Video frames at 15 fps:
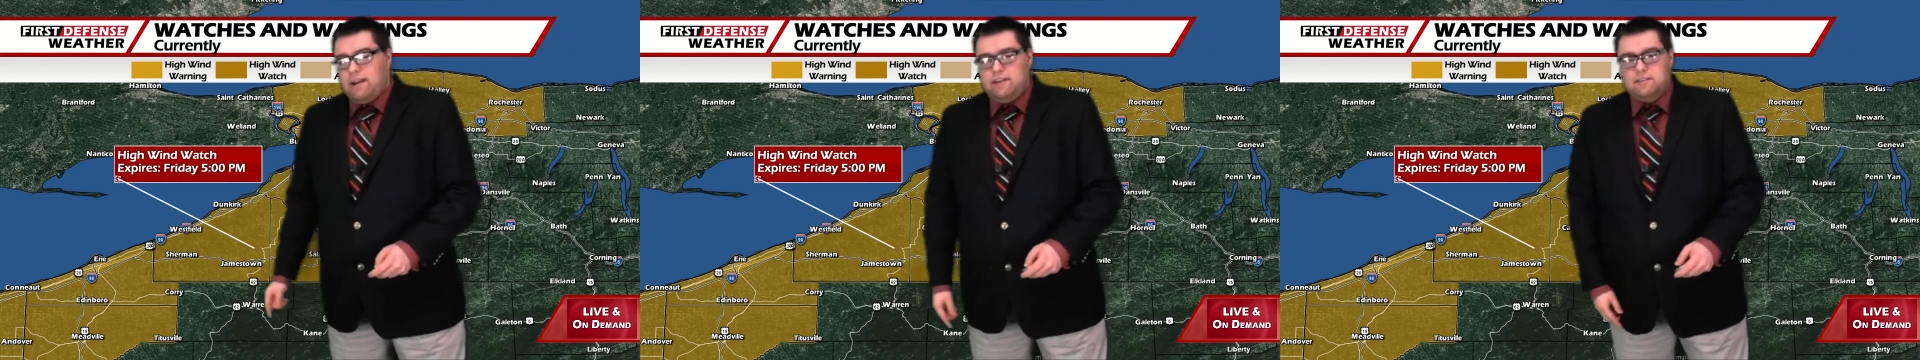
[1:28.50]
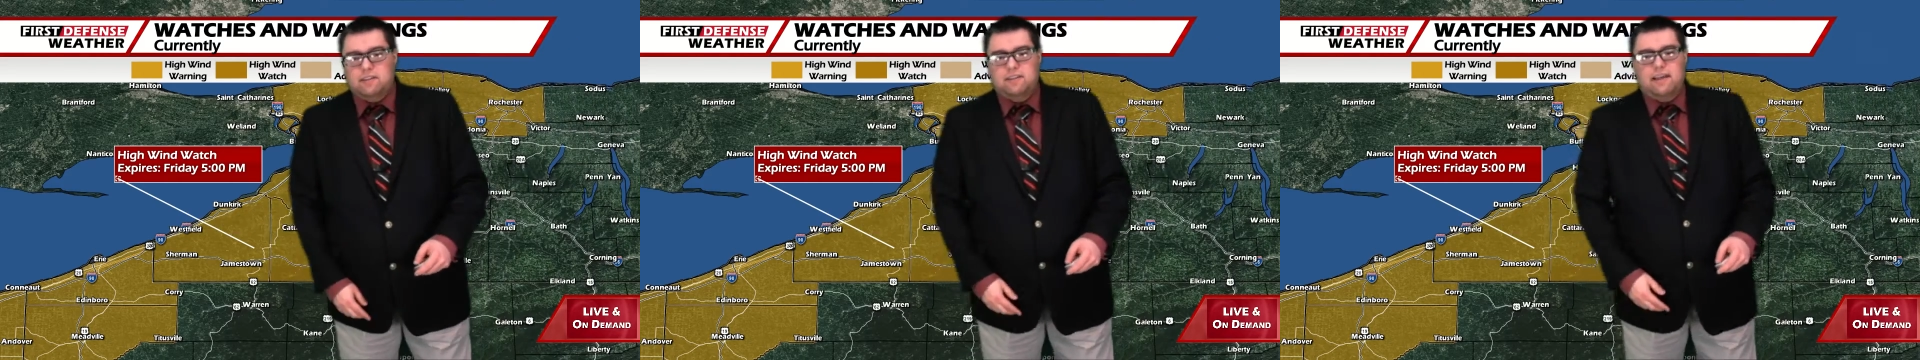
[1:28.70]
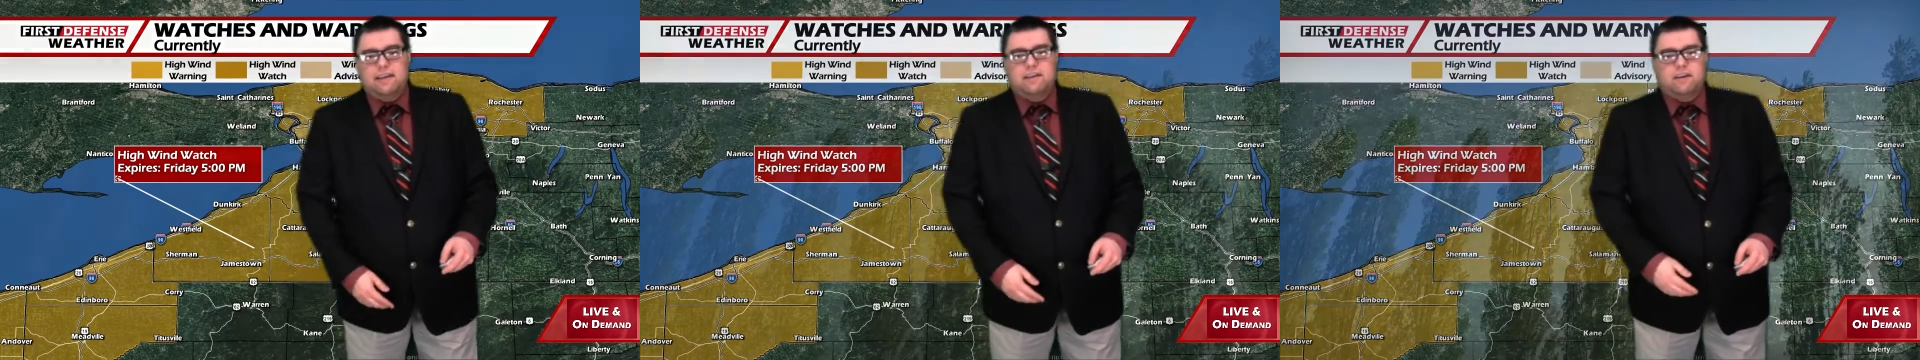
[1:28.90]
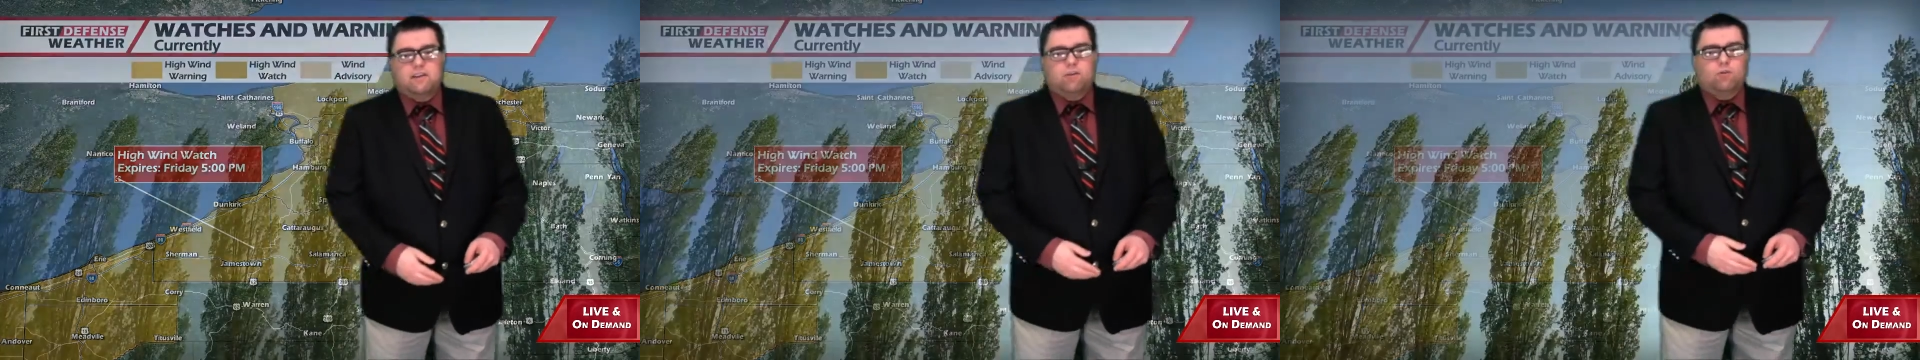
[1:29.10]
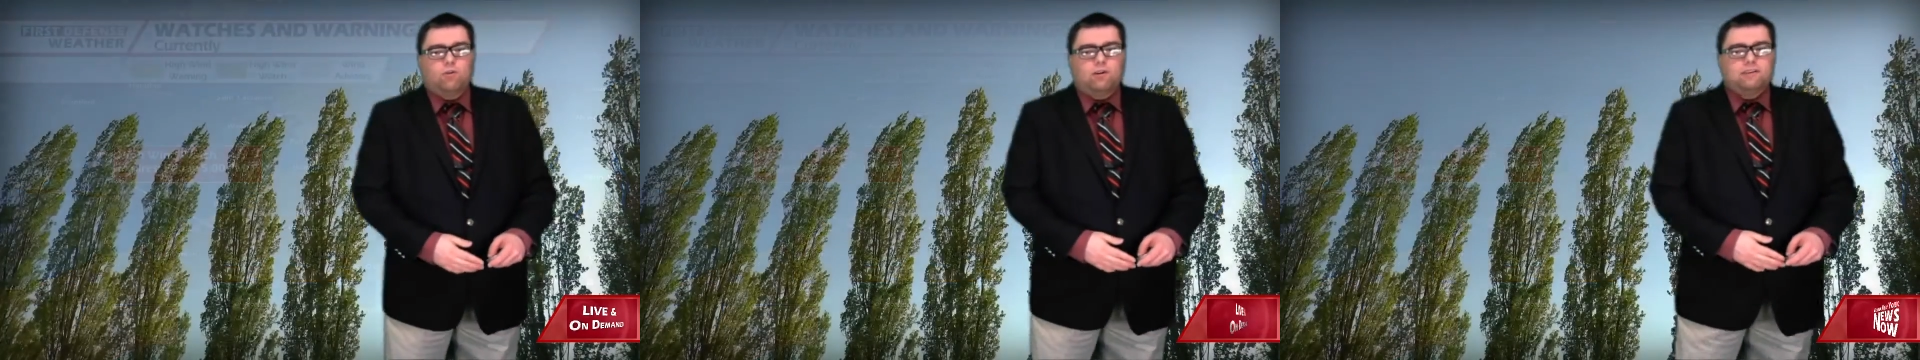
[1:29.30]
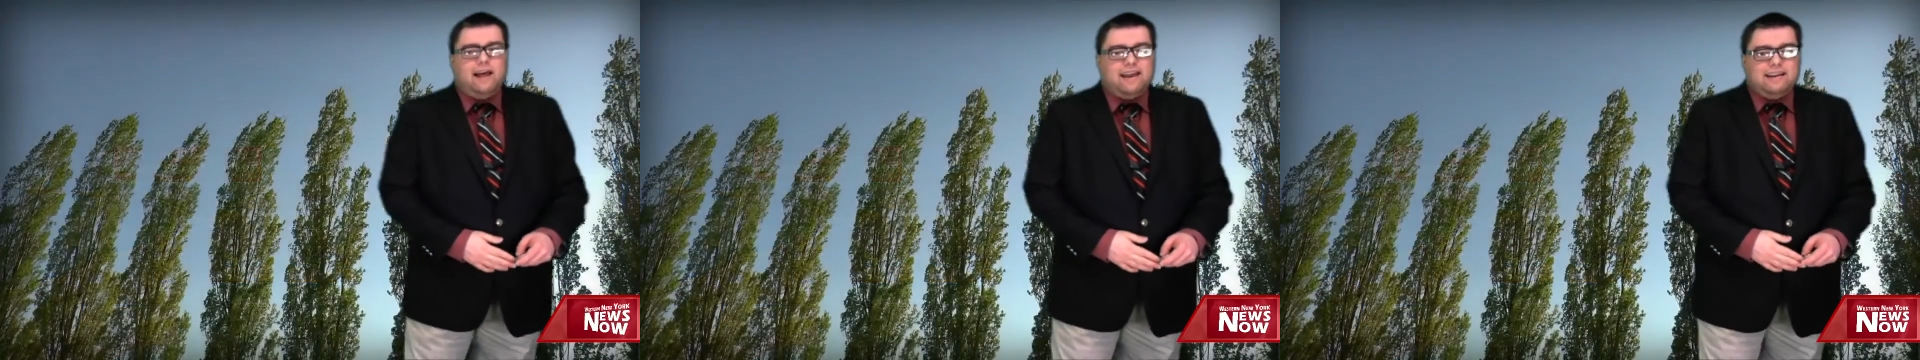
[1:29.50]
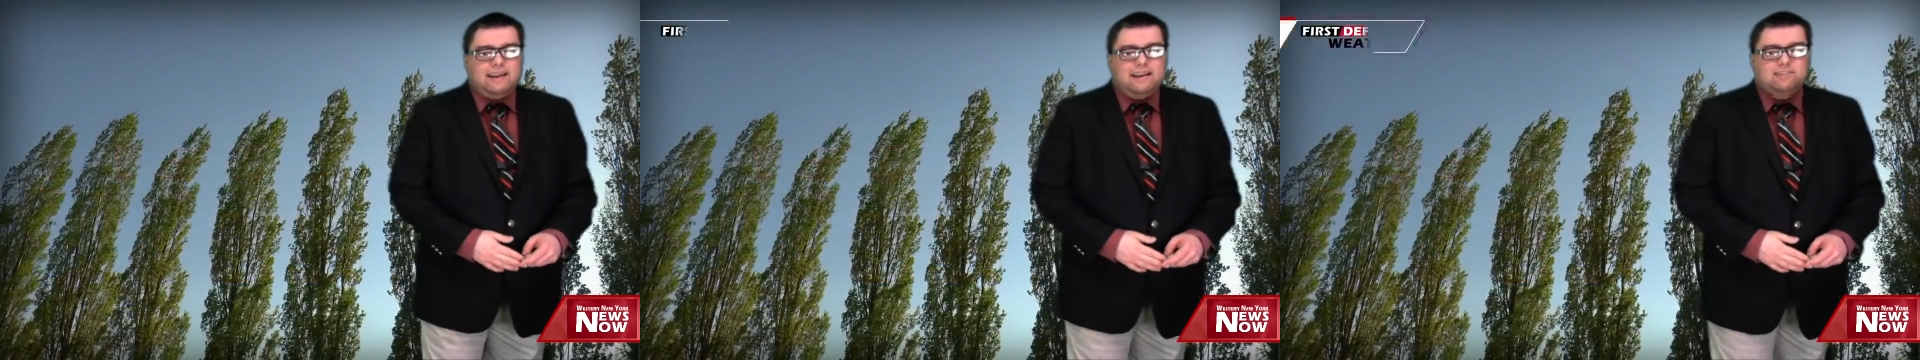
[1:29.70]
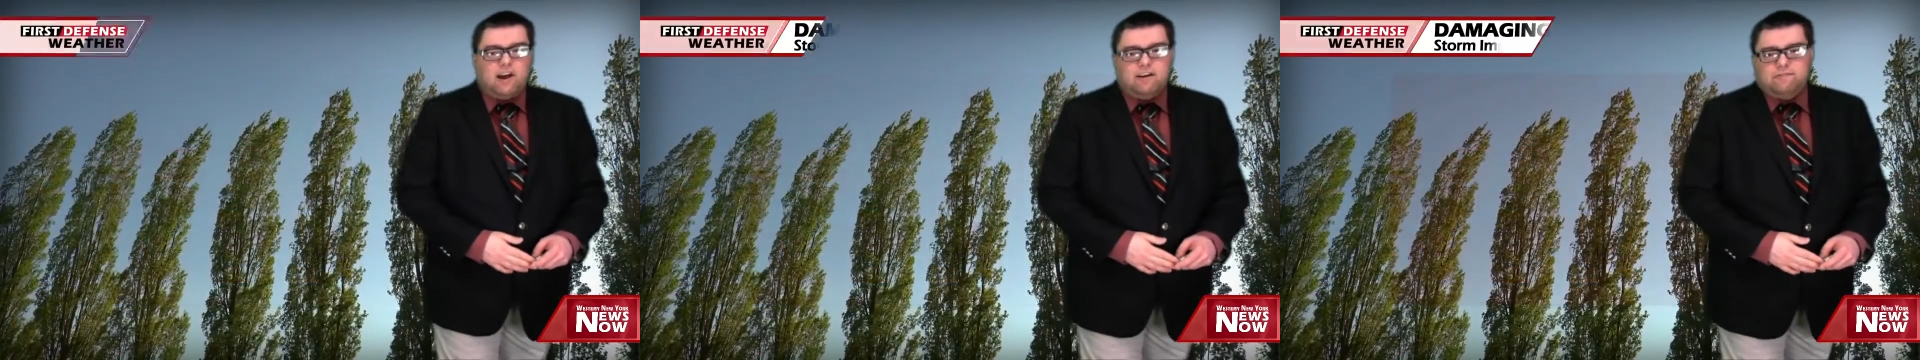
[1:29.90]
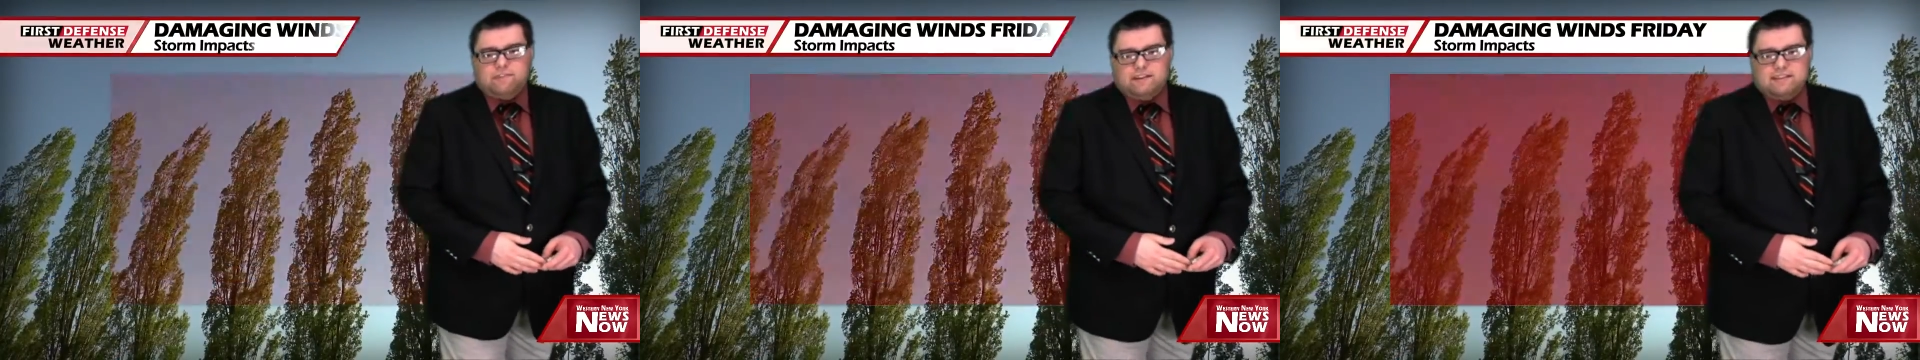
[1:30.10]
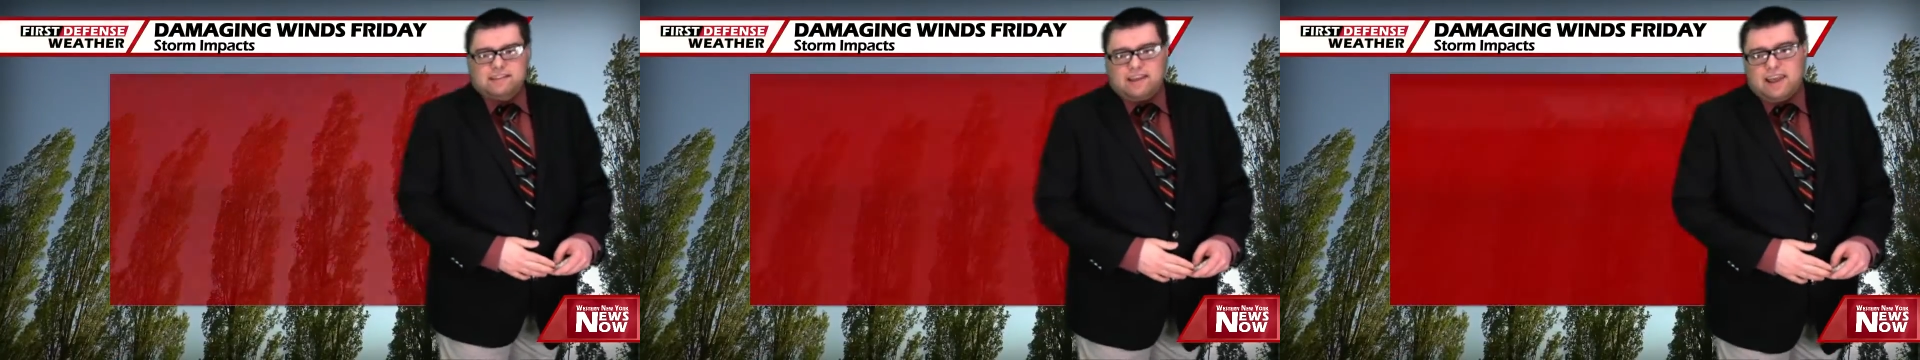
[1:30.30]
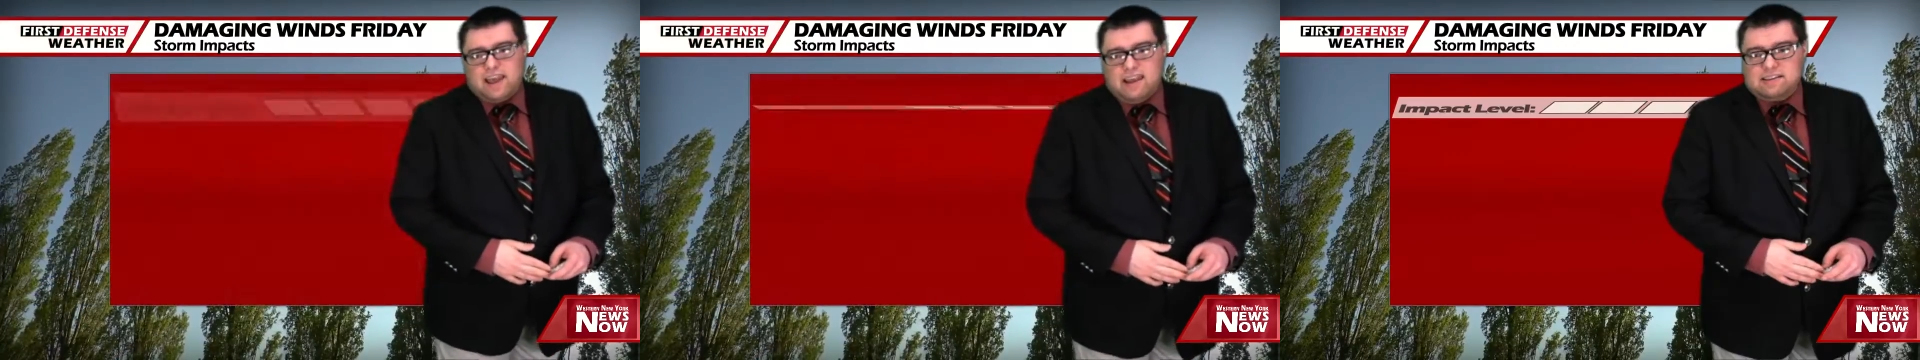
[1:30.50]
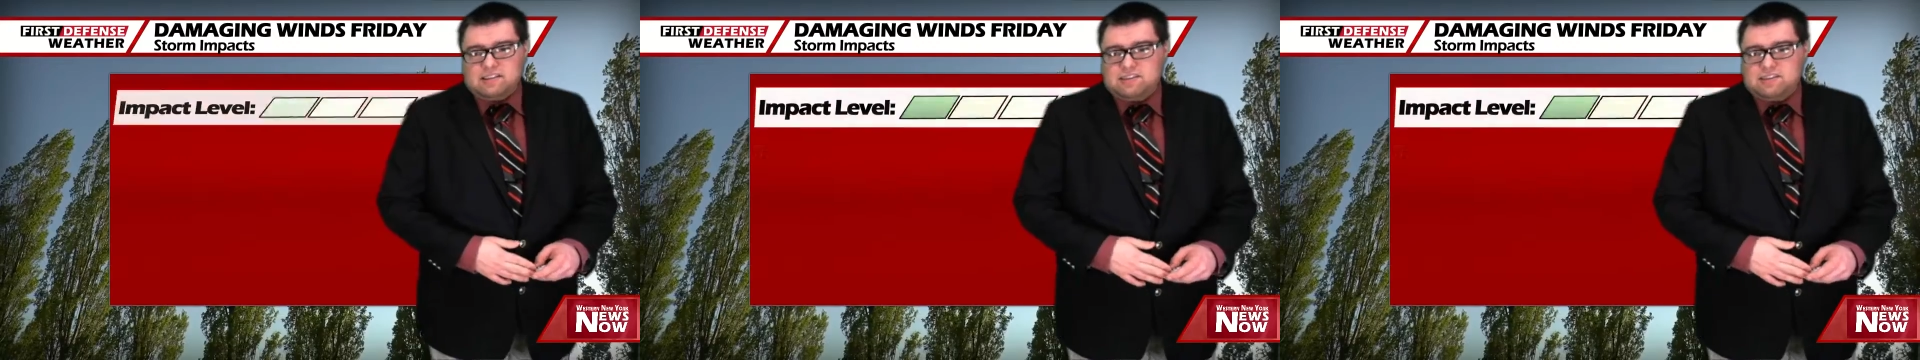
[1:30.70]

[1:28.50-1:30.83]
near the Lake Erie shoreline, as often is the case.